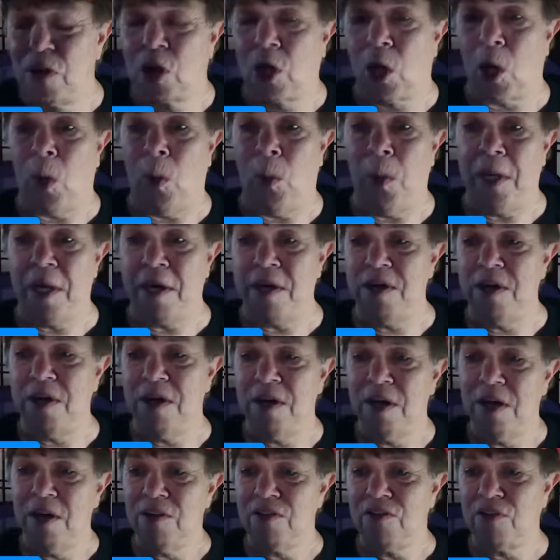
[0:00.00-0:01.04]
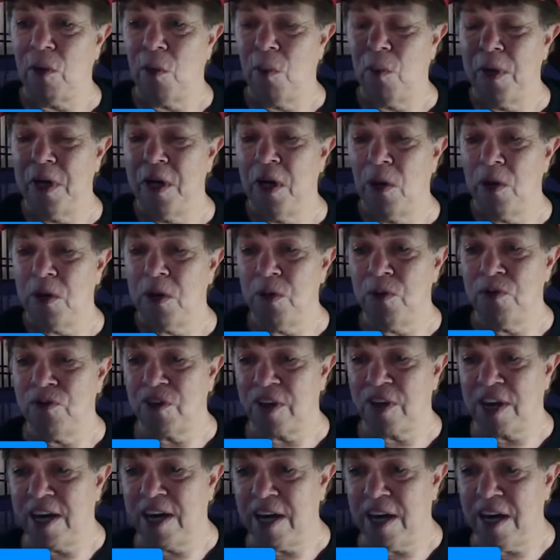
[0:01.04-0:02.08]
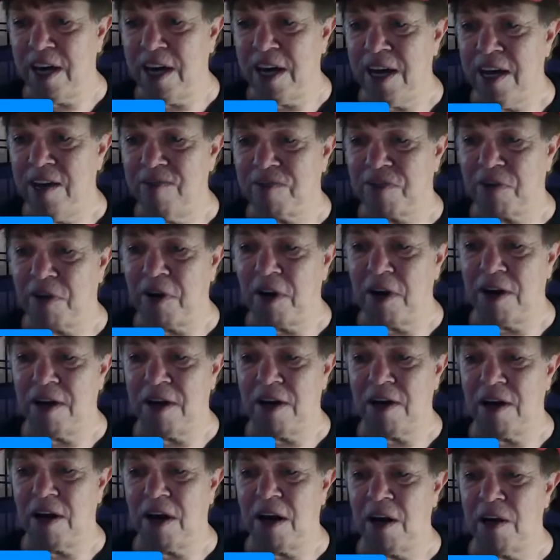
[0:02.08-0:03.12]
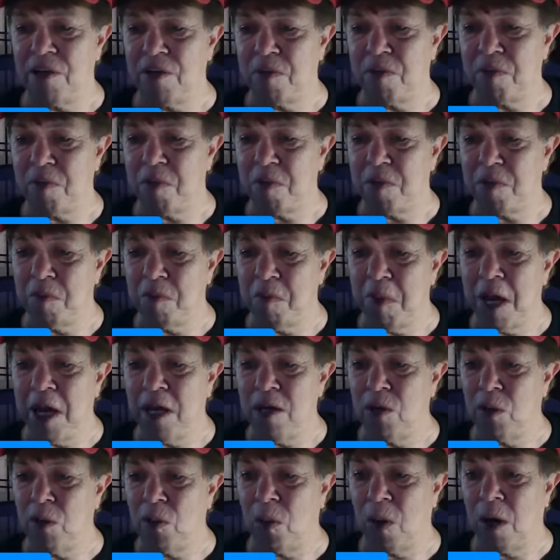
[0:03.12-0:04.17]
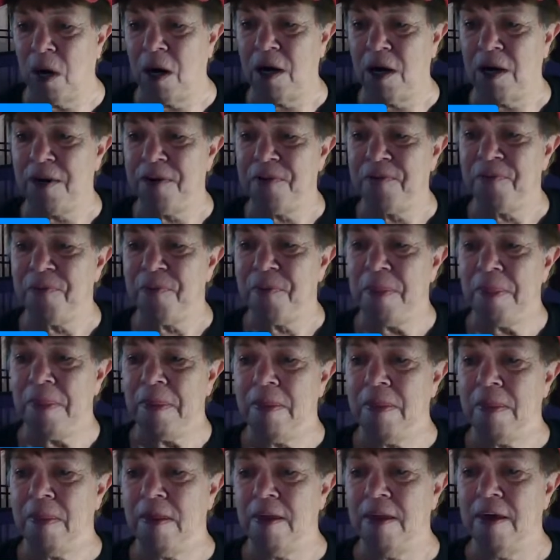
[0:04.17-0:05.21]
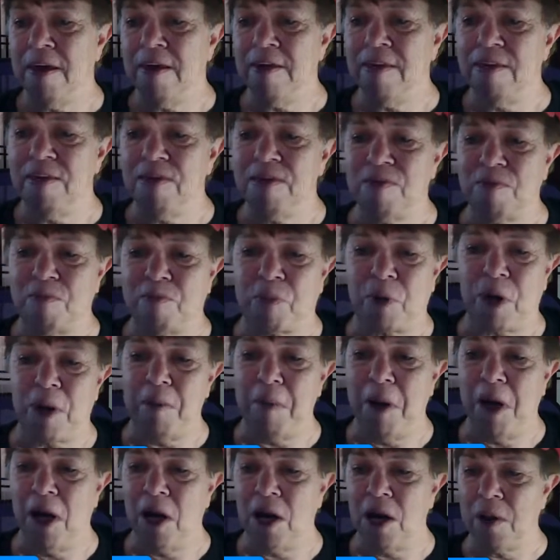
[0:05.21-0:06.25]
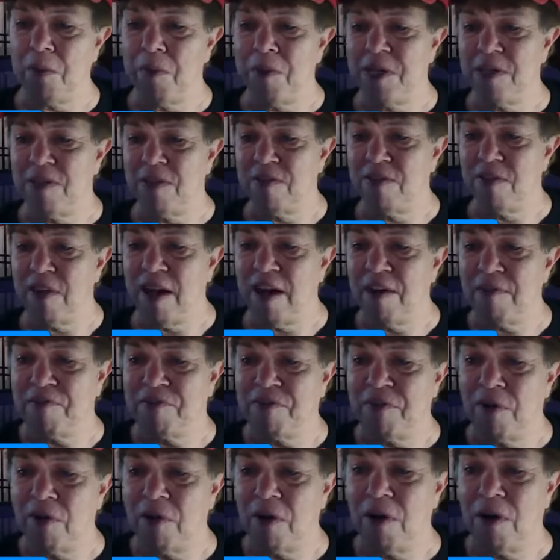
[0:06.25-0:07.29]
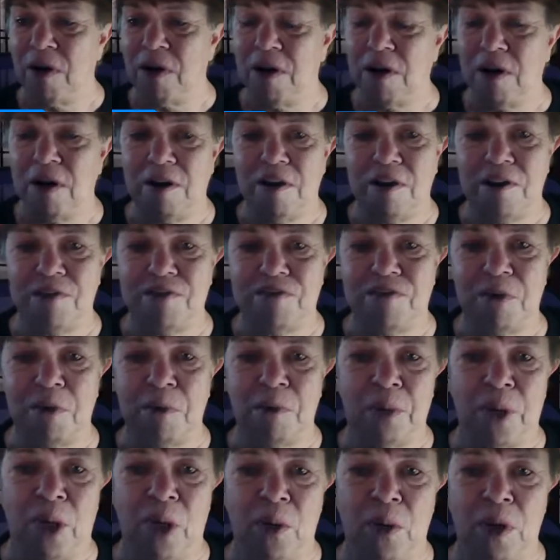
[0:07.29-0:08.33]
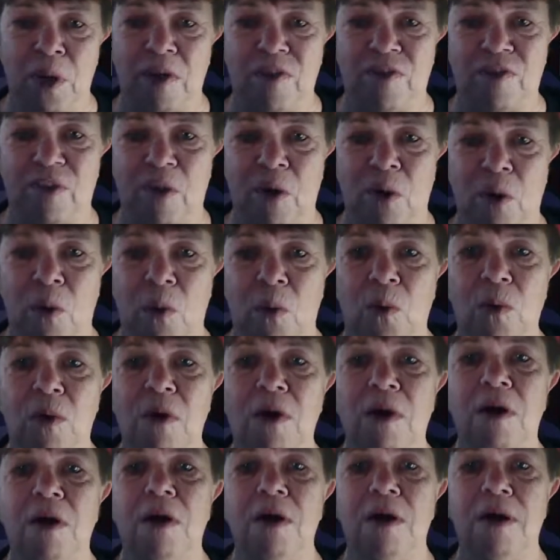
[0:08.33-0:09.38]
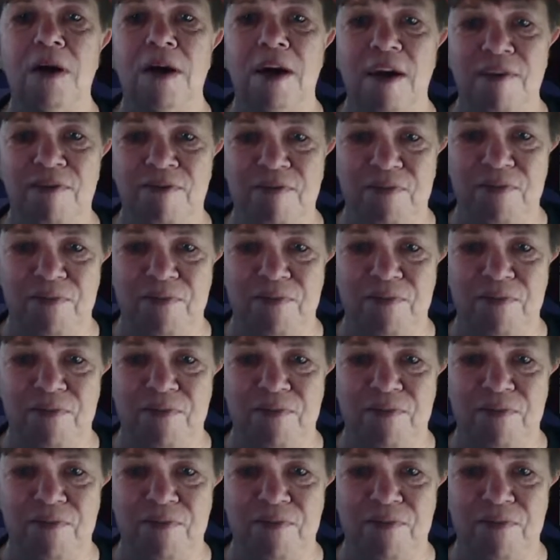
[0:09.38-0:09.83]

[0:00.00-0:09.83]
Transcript: coded, so we don't use a key for our main door. Primarily we did that for Brody. So if